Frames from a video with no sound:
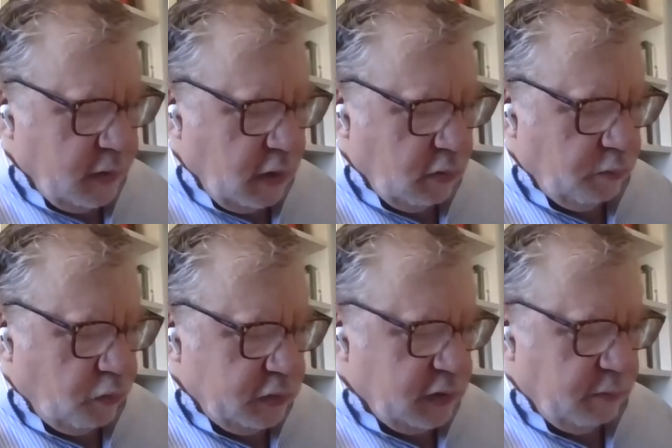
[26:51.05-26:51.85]
Now,
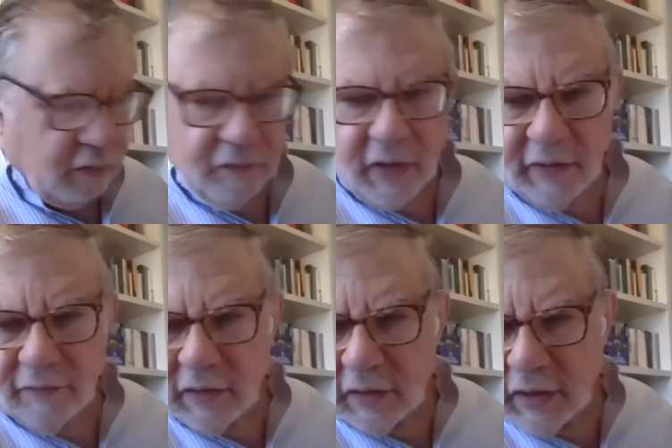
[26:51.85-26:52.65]
point number
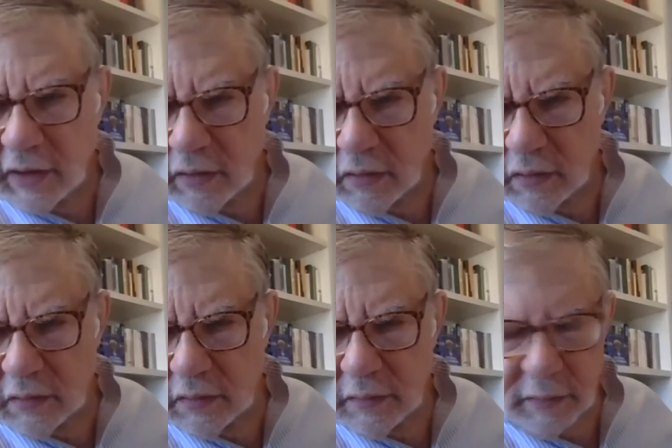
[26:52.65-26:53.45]
five in the Decalogue,
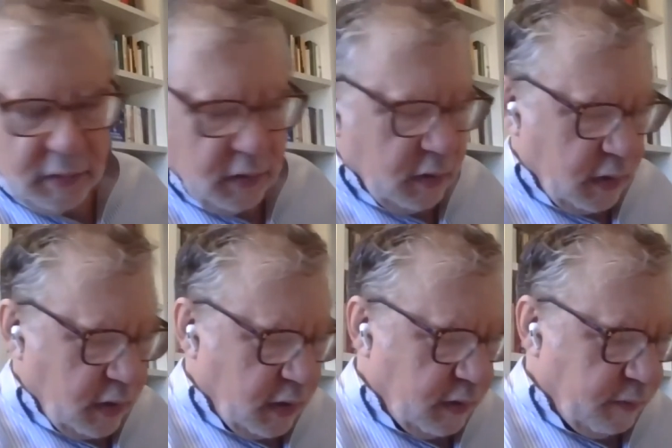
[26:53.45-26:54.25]

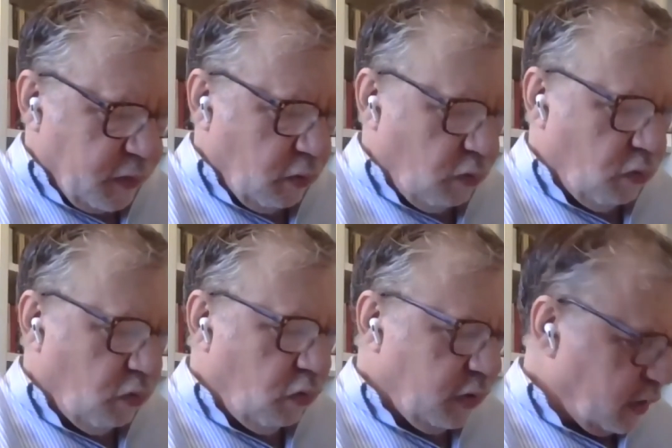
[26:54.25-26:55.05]
uh,
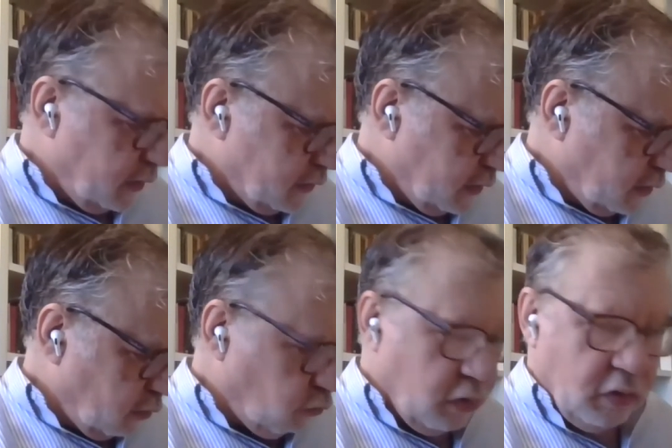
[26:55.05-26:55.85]
organizing
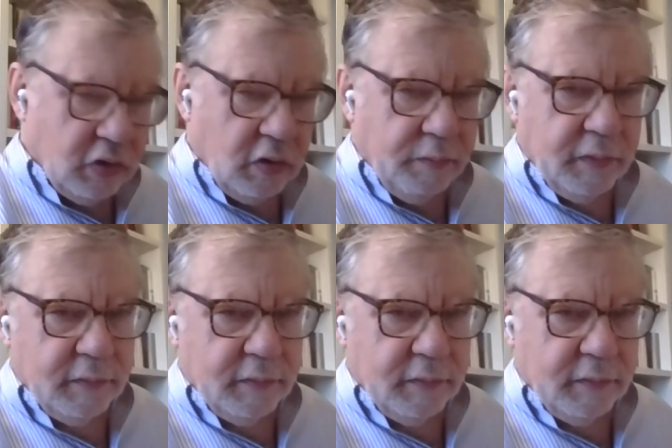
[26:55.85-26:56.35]
the workshop.